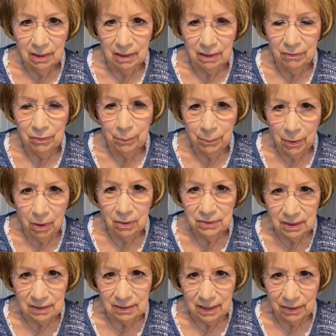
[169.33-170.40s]
even Paul
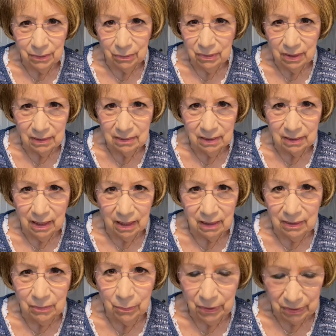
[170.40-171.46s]
says, I do things that I don't
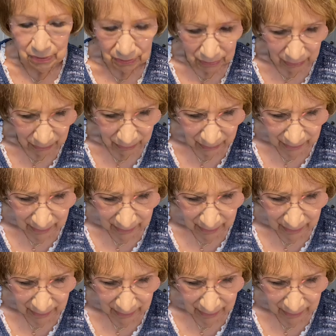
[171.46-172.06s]
even want to do.